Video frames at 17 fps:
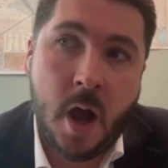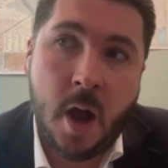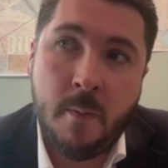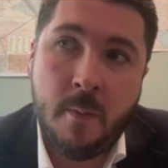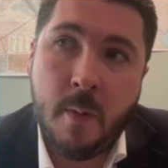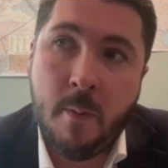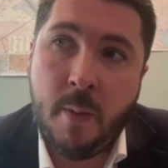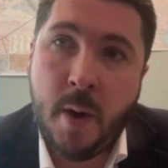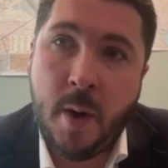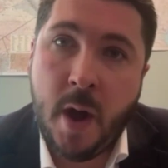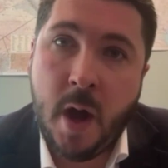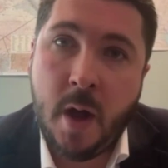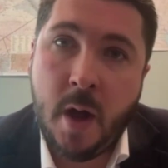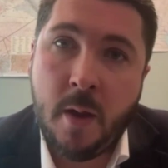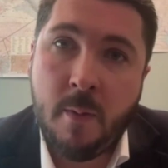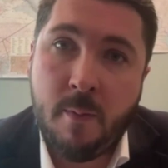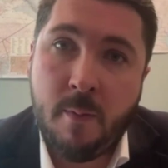
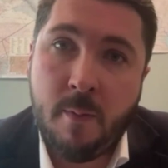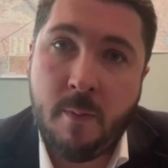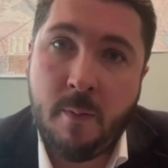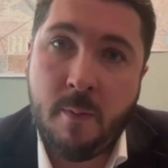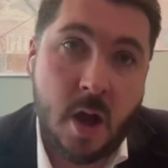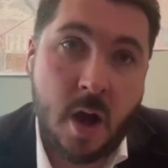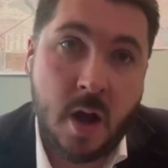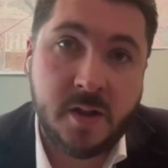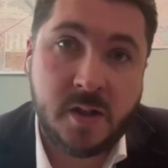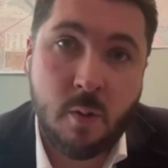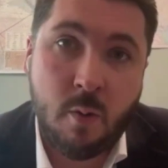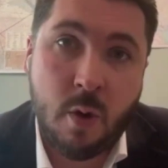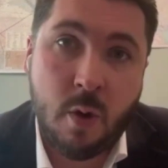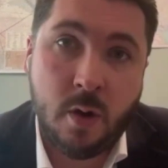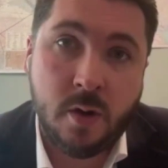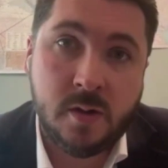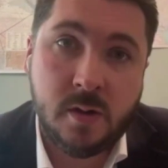But basically, the
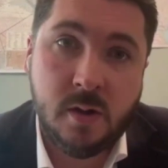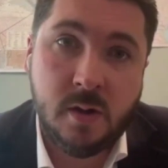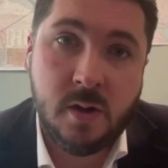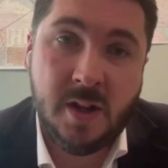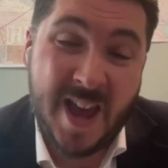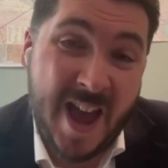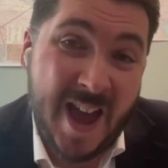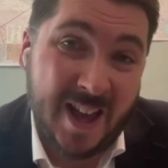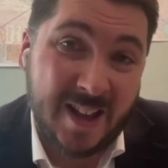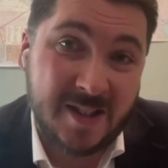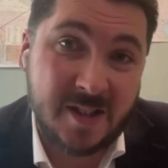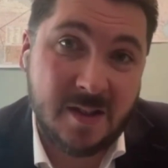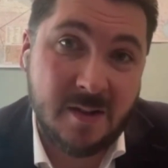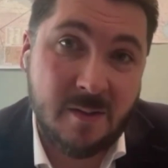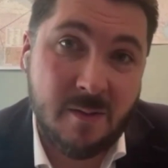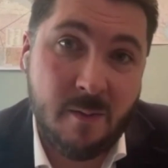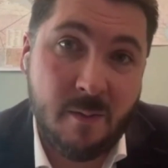answer was
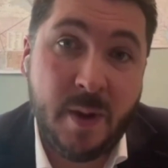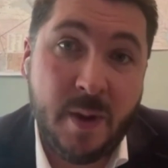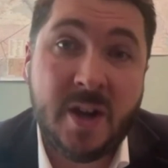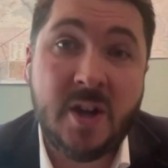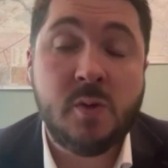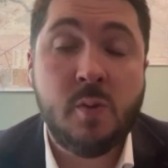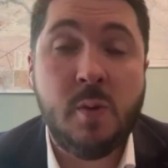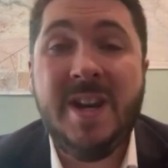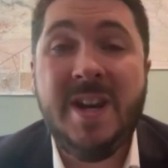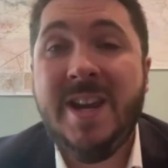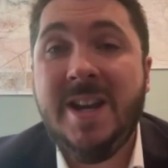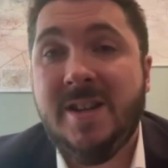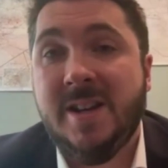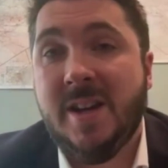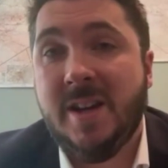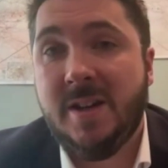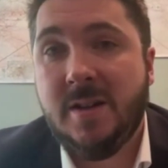yes, because we
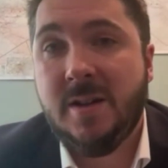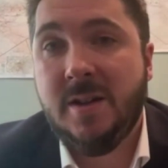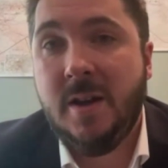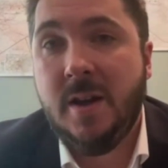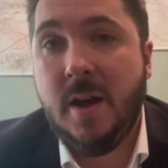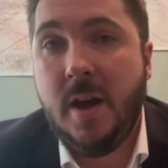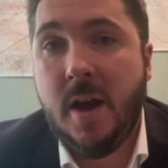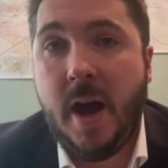need it.